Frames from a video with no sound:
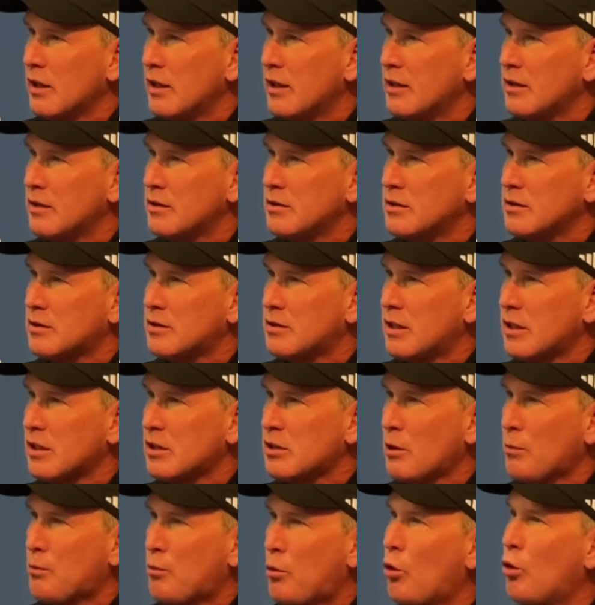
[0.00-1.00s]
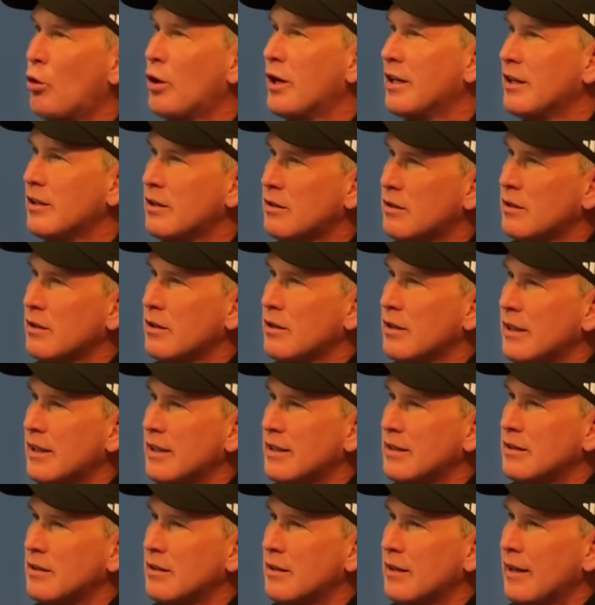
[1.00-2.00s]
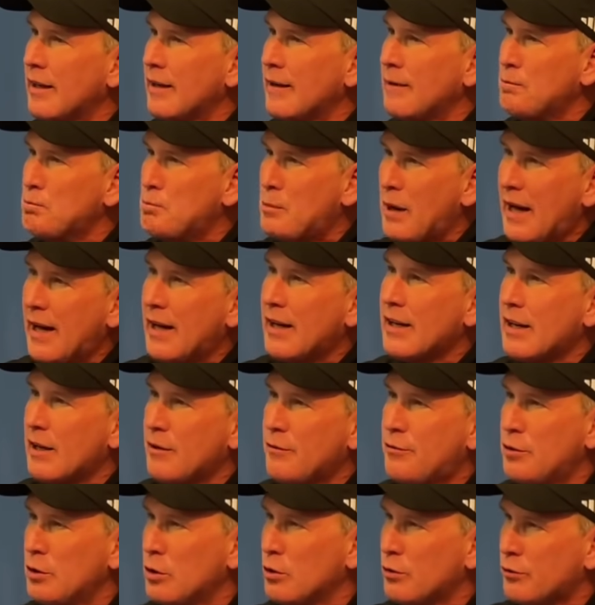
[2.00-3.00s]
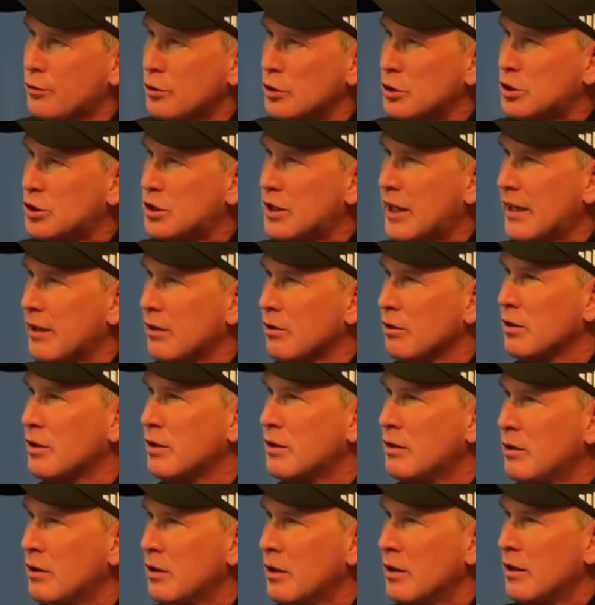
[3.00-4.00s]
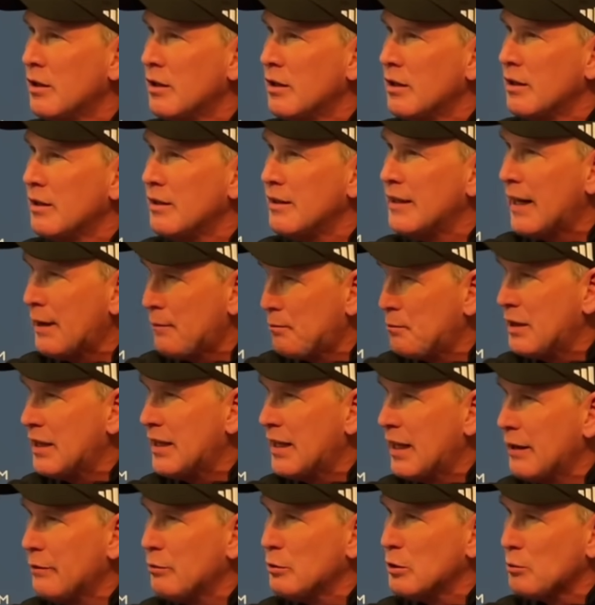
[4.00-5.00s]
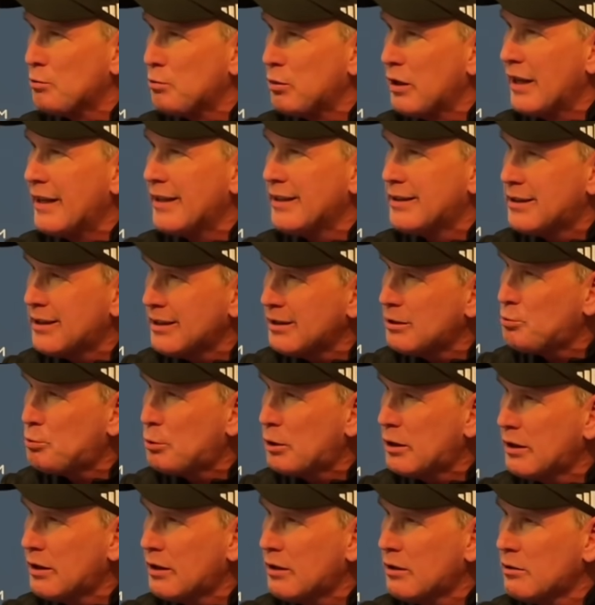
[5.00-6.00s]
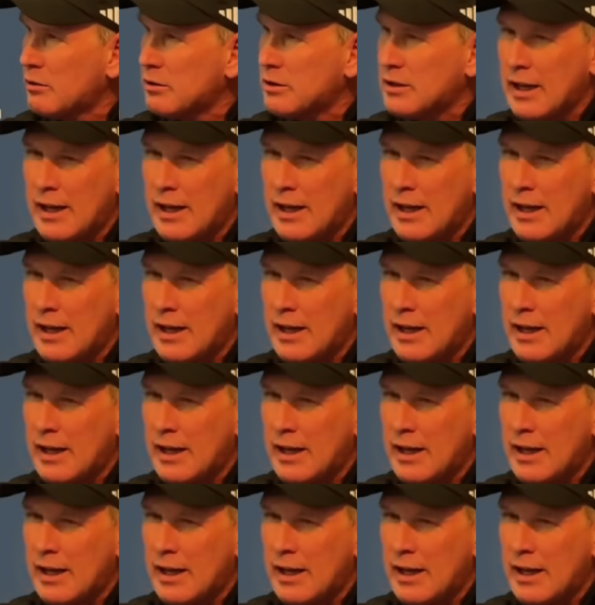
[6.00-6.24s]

as disappointed and bad I feel for Jalen not being able to play at this particular